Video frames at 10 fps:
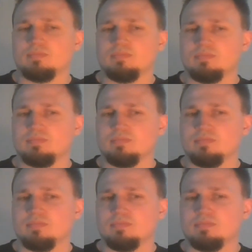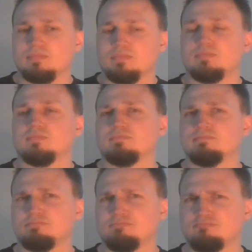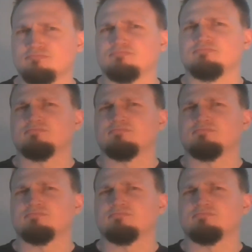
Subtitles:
(silent)